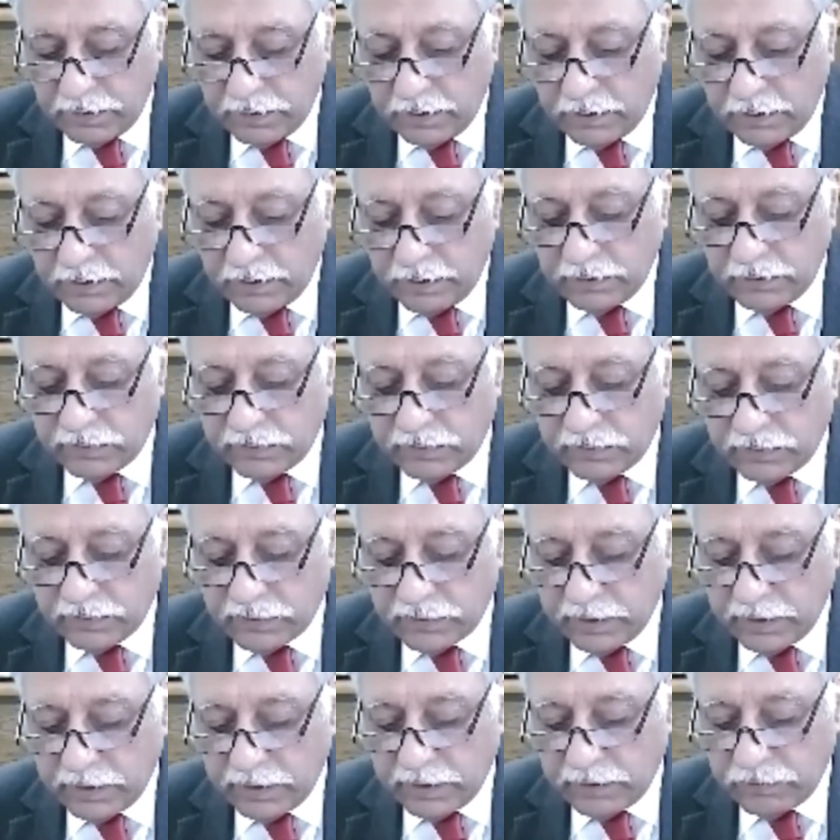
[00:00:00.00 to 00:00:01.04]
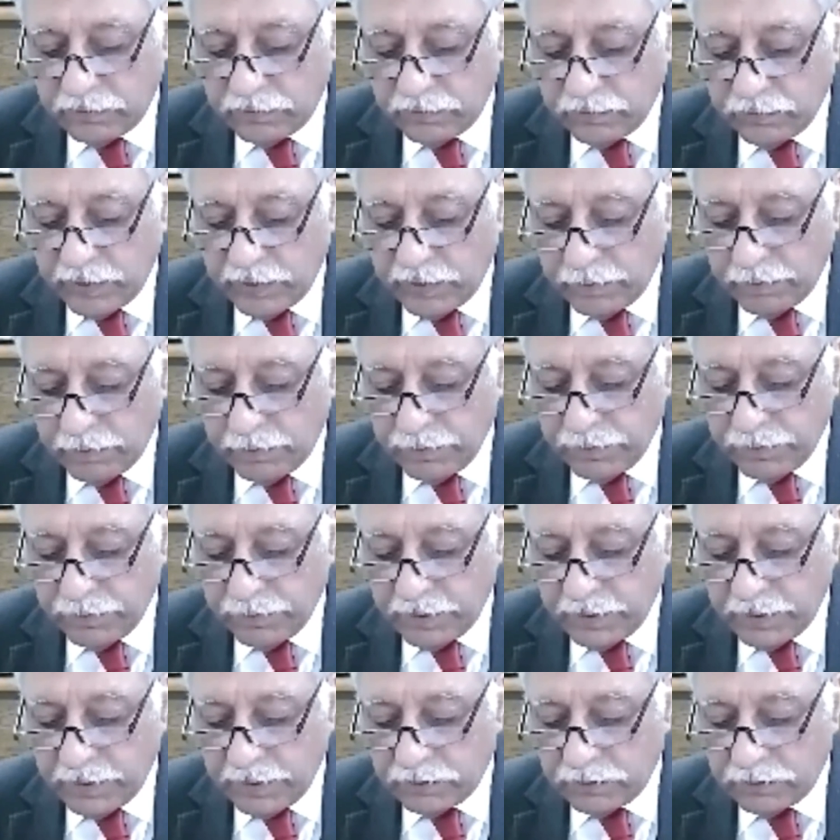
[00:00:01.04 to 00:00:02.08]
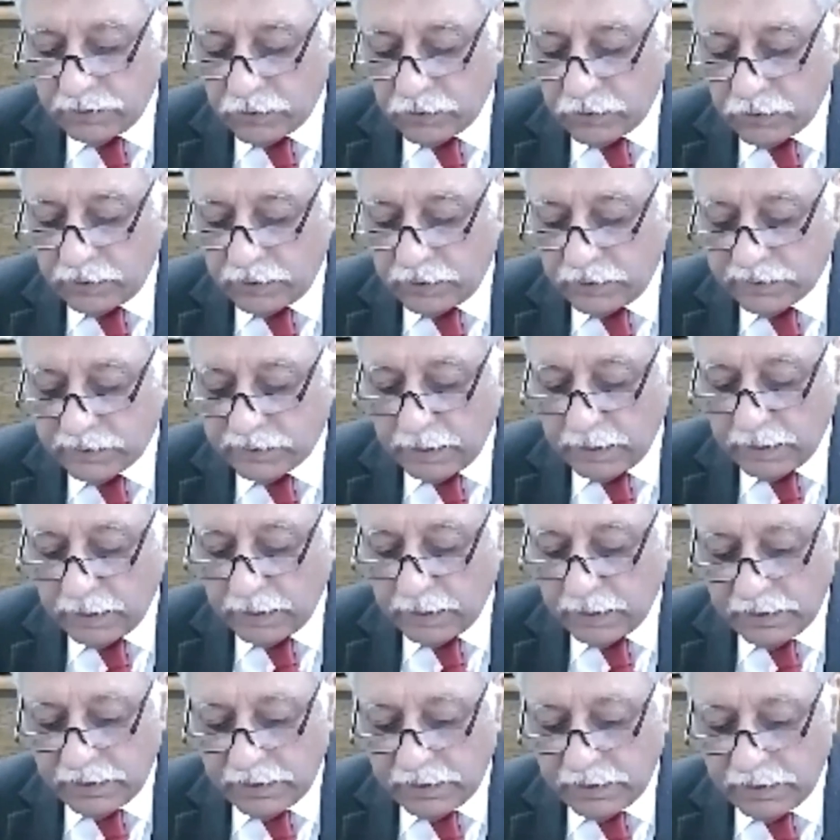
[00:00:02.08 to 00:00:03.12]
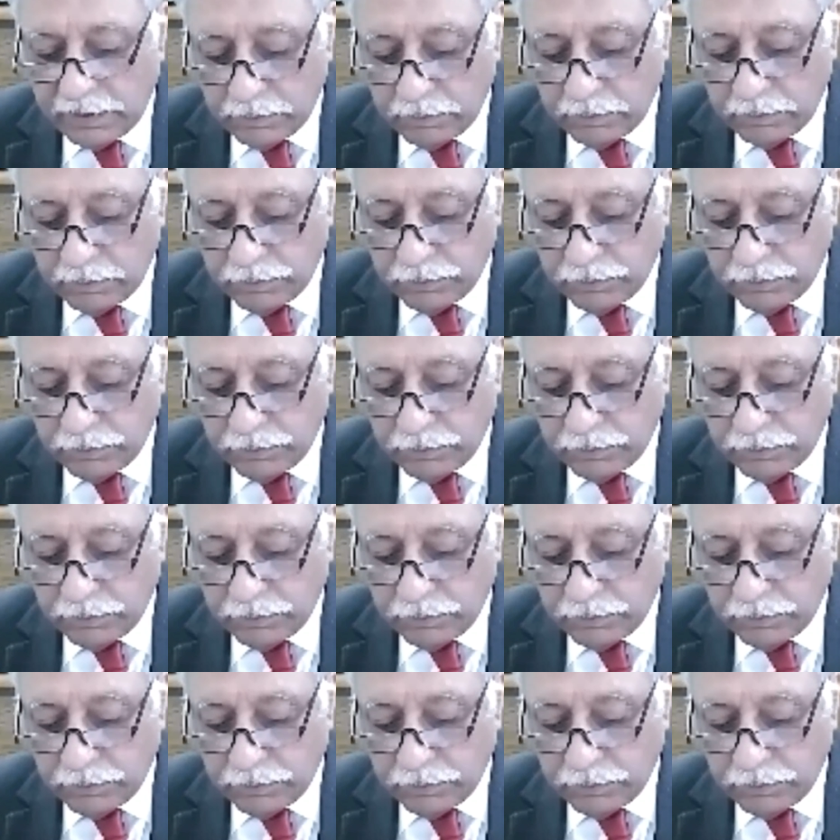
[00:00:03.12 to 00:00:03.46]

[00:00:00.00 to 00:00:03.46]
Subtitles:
development, and destroy stability and prosperity in Xinjiang.